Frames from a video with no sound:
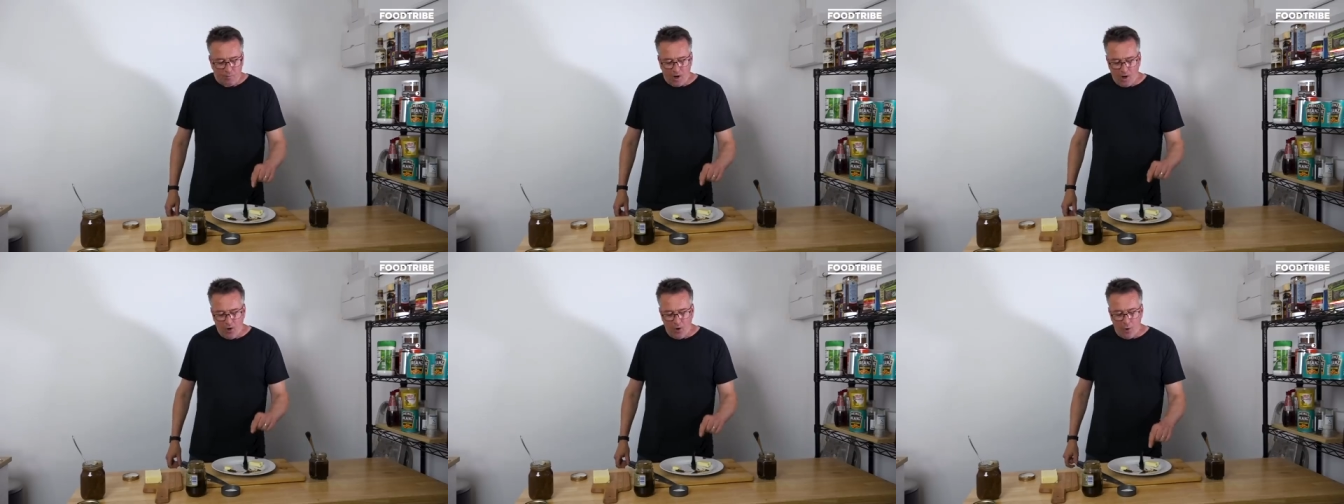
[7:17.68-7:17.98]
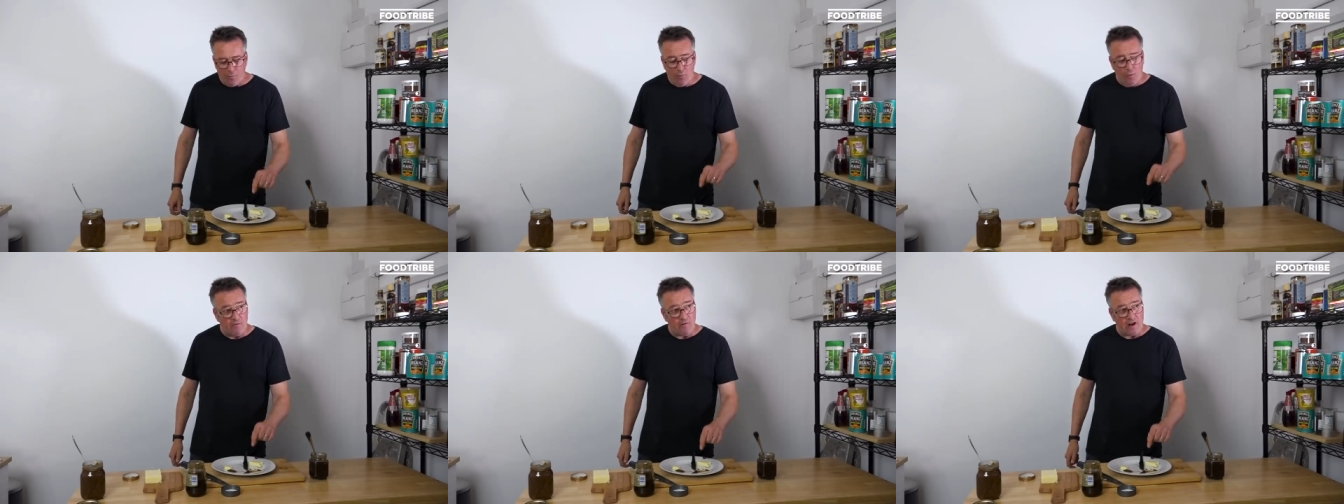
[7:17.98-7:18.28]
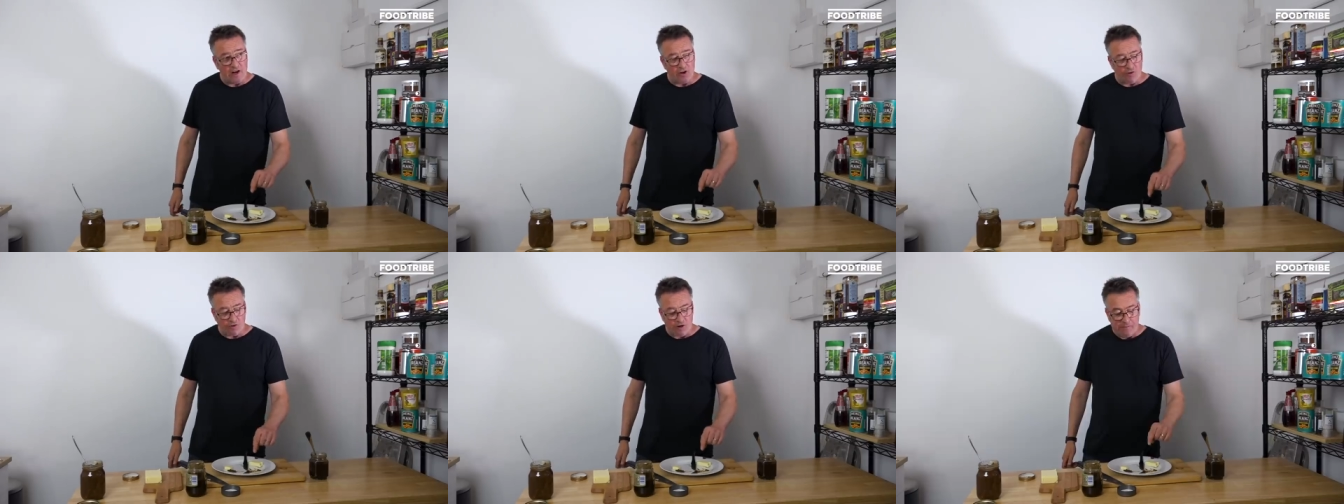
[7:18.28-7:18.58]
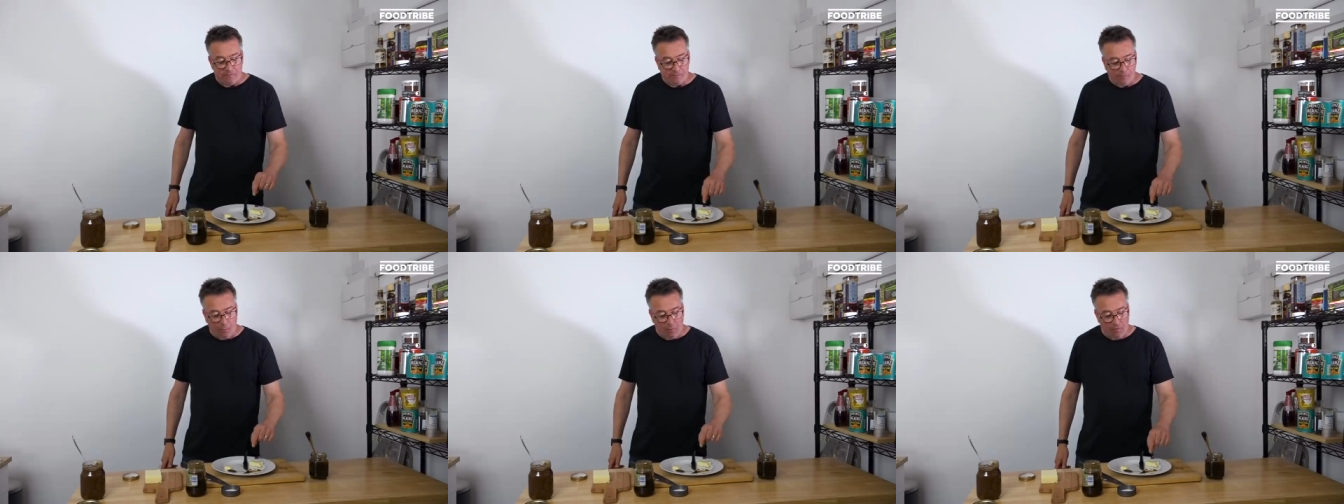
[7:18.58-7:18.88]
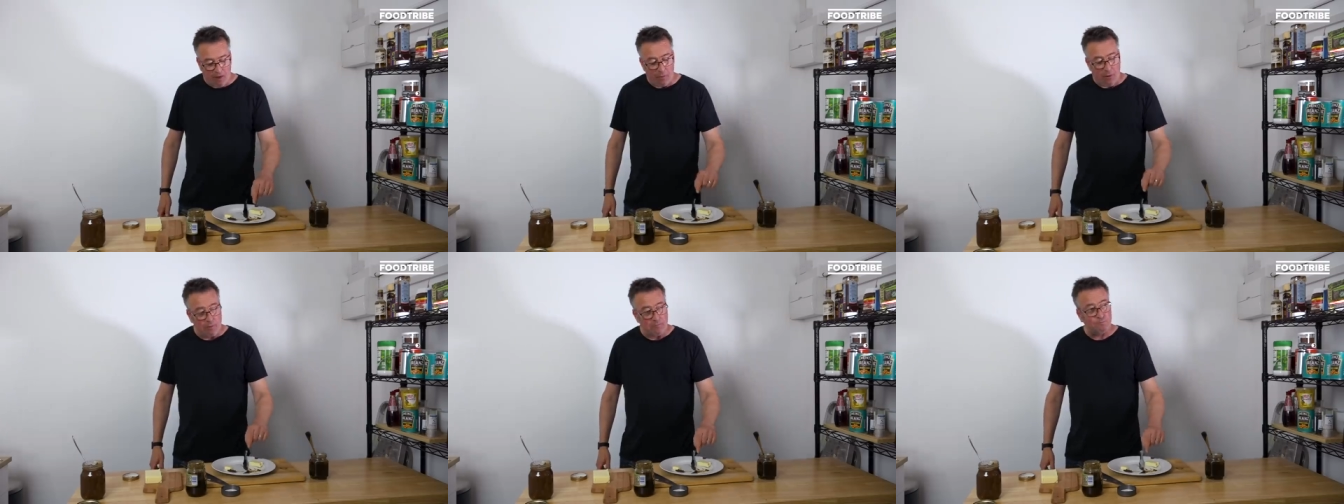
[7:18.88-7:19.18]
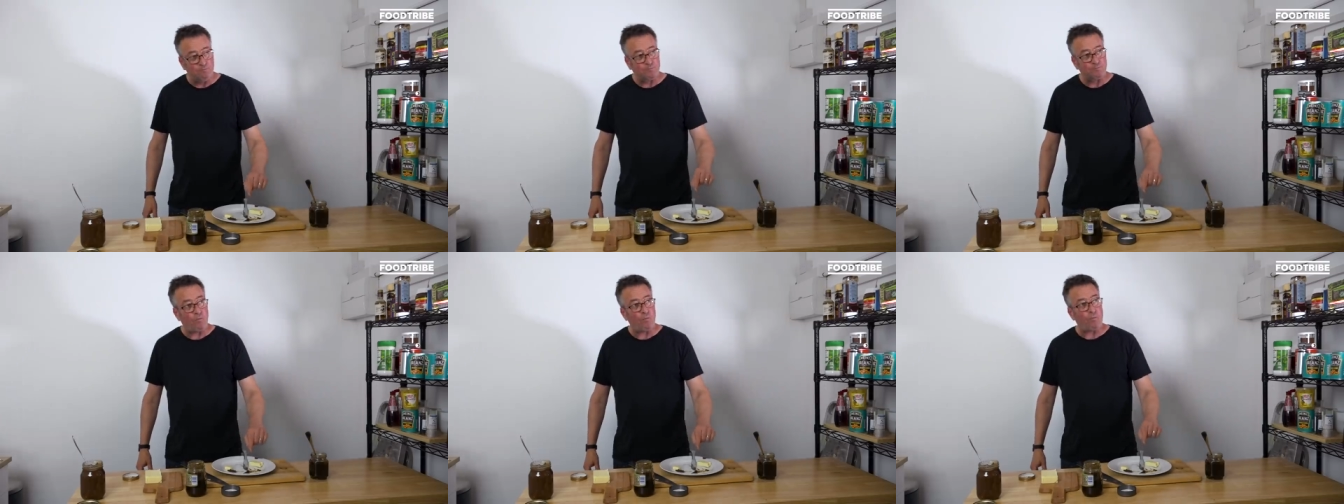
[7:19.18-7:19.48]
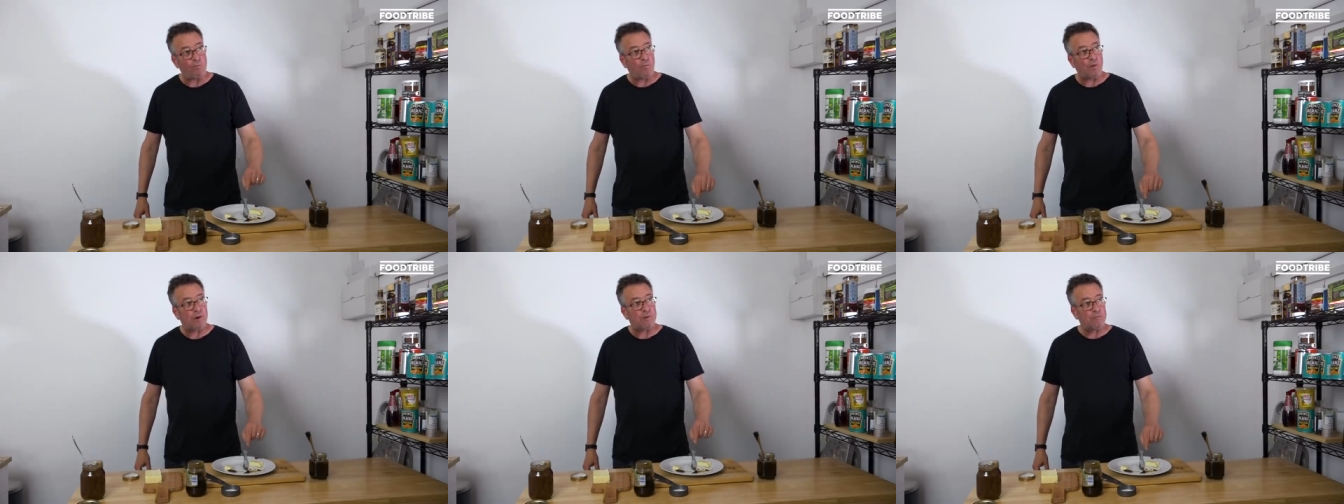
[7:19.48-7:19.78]
A lot more vinegary, that one,
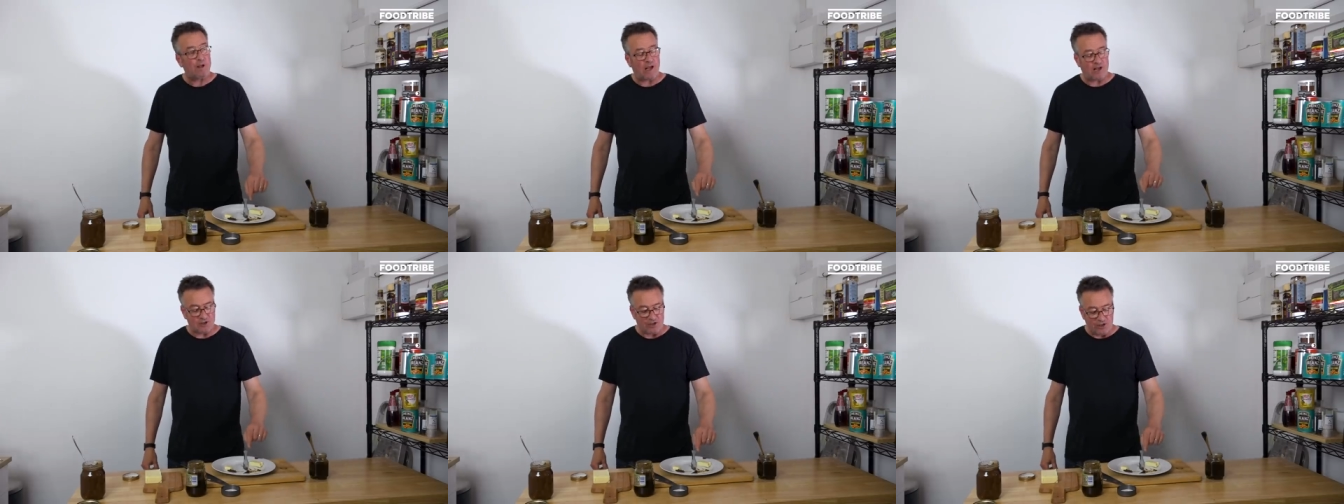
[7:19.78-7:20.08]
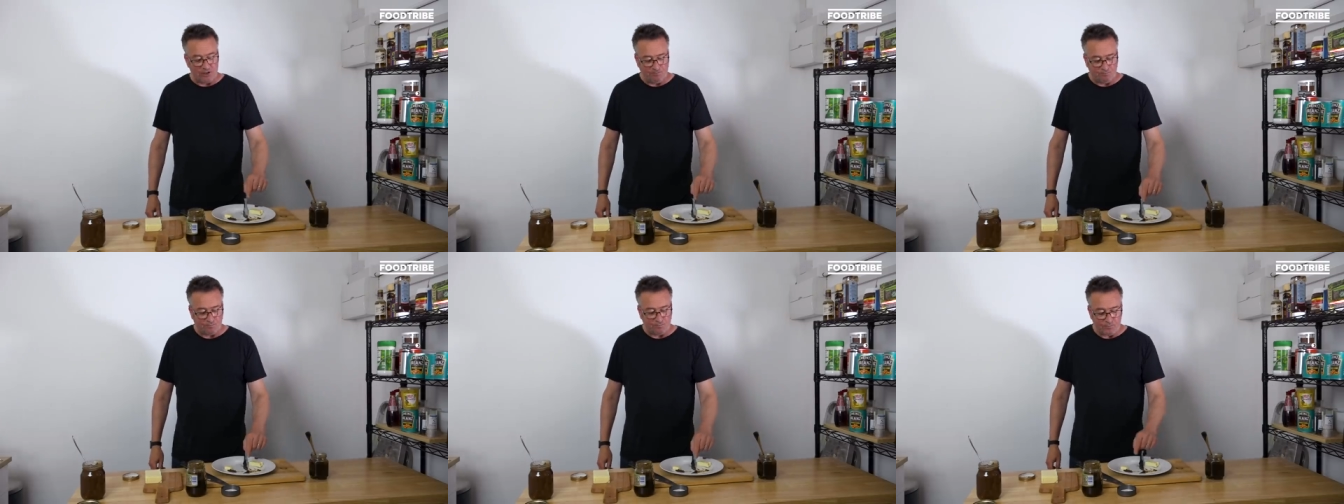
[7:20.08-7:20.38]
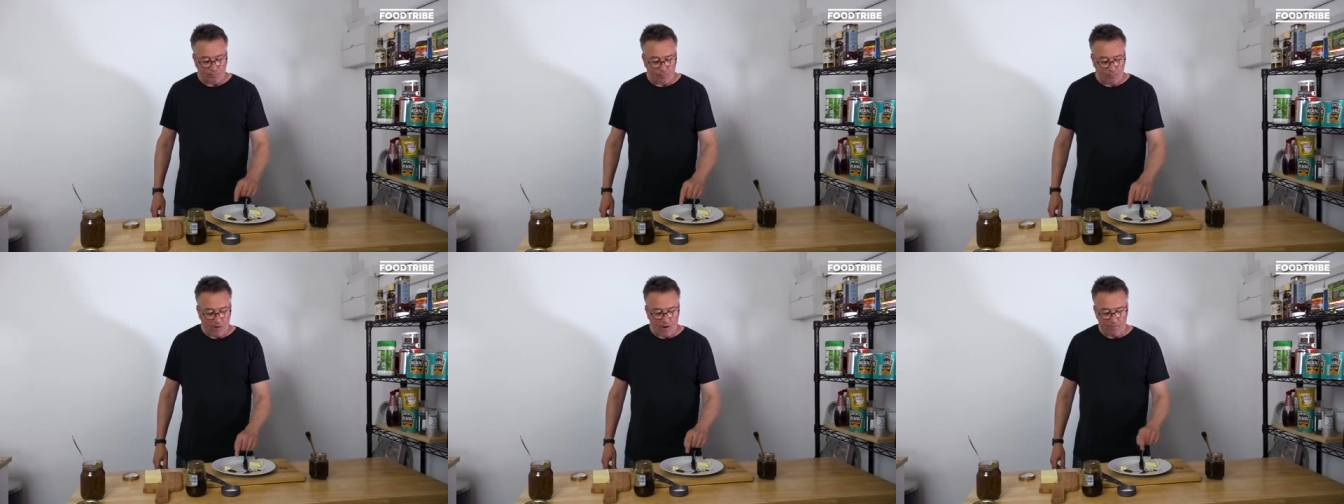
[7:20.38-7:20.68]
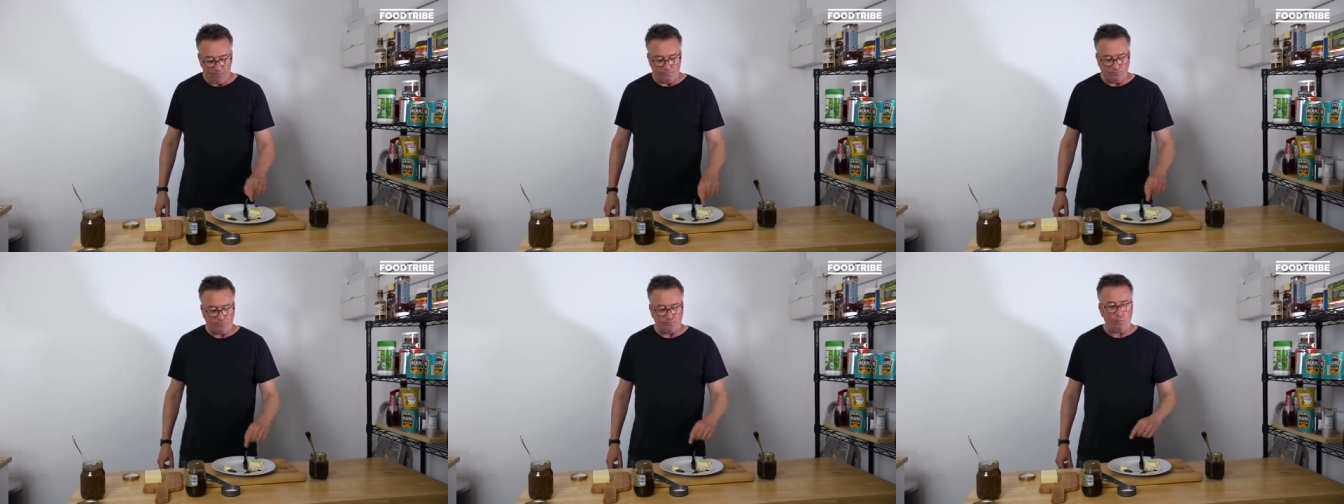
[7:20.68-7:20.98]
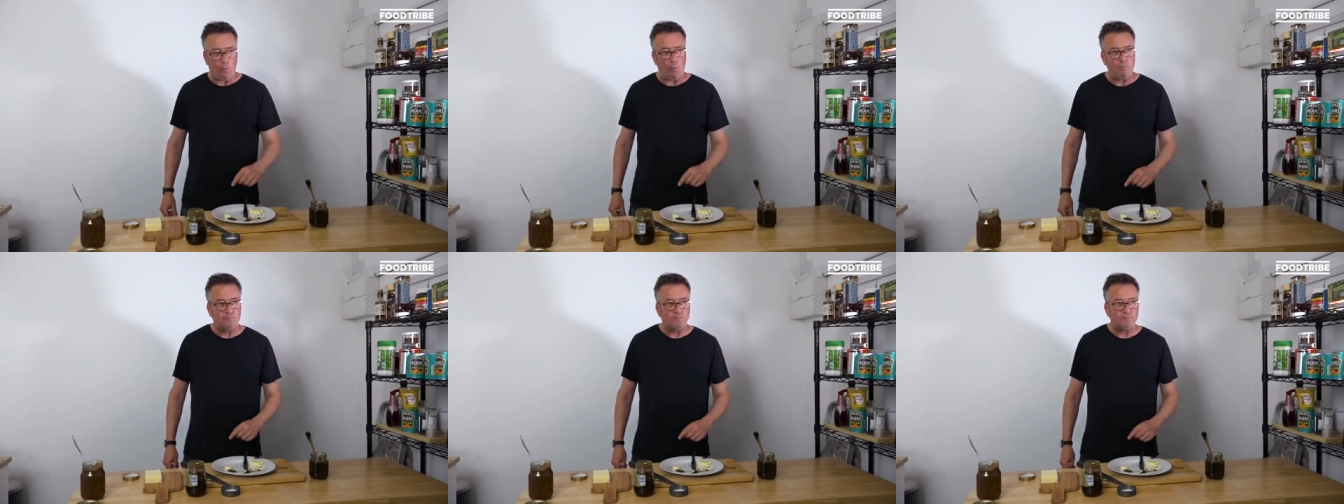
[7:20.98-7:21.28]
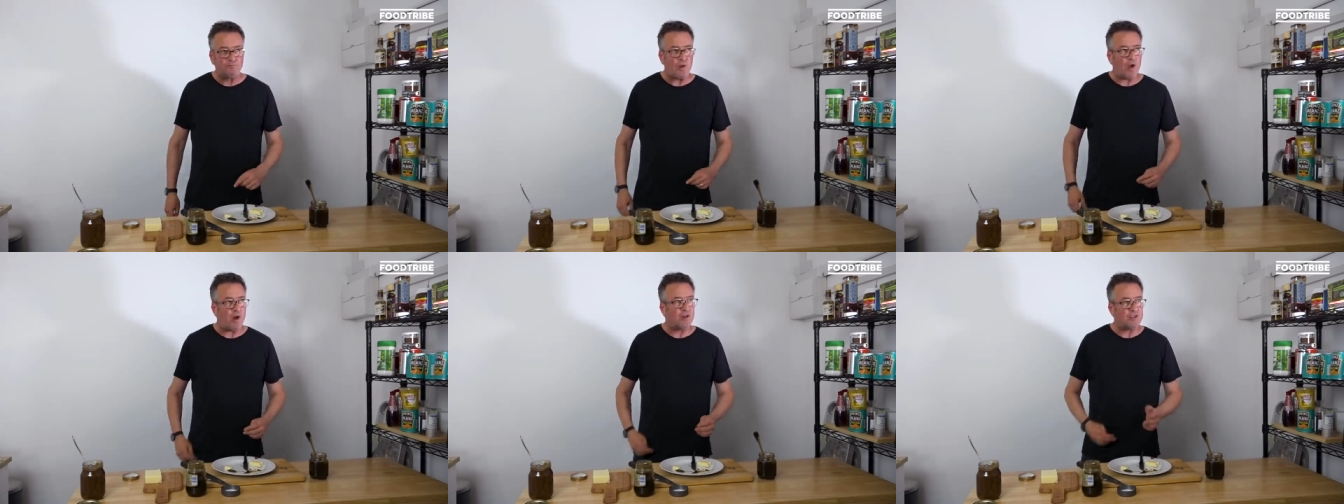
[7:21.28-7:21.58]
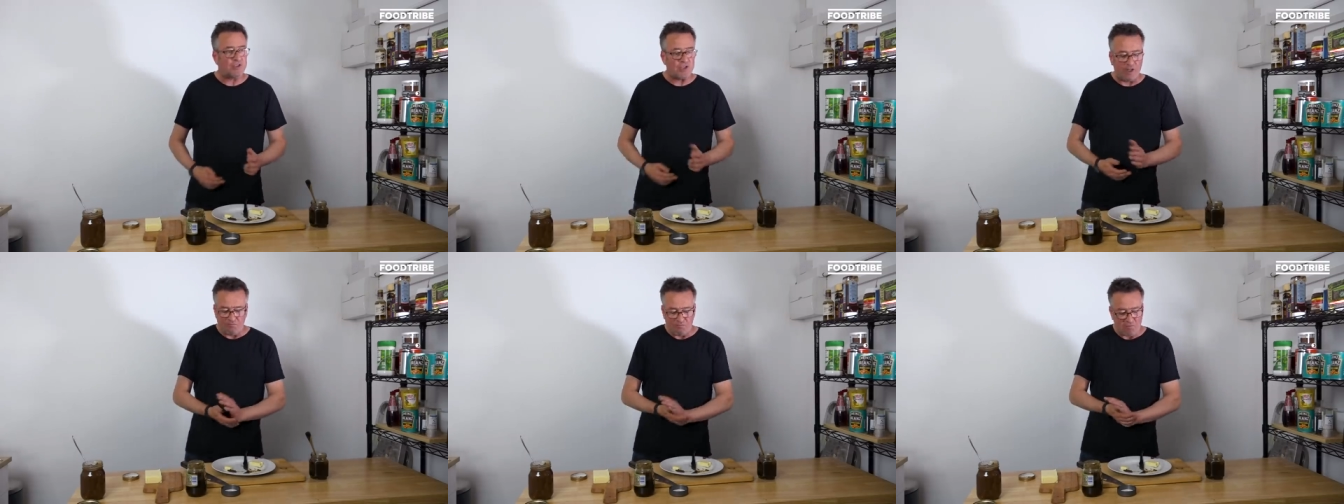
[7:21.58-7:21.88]
actually. Half
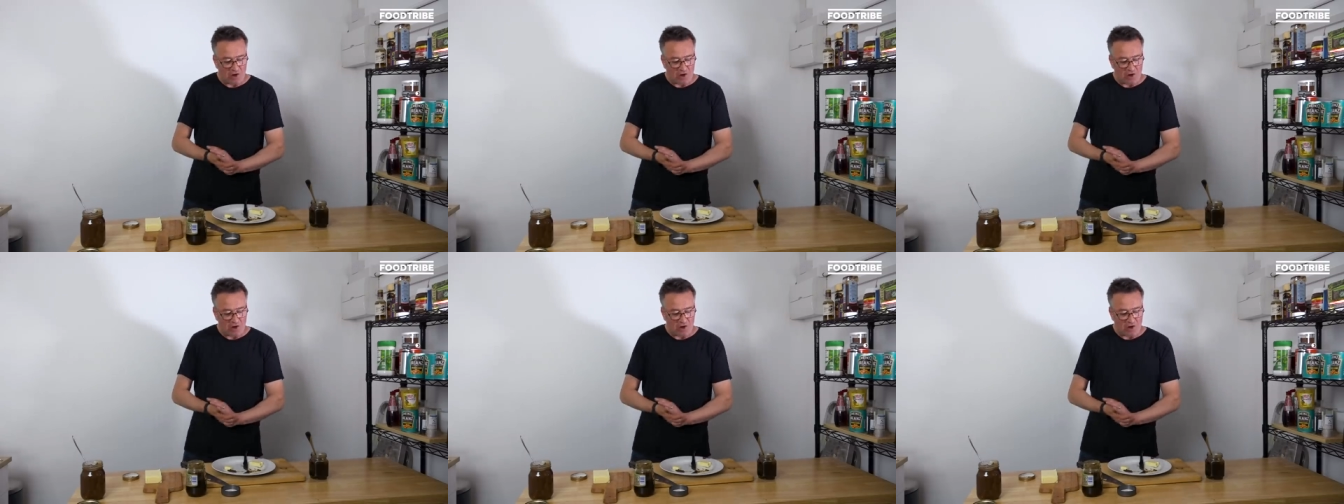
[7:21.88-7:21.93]
as all.